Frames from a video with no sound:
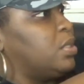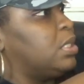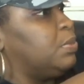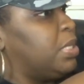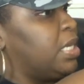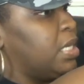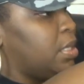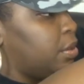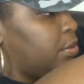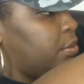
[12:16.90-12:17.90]
it's a split in
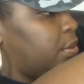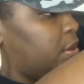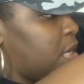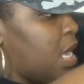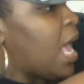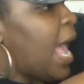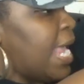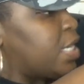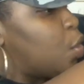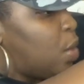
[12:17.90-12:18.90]
here.
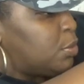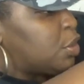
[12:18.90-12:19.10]
I know I'm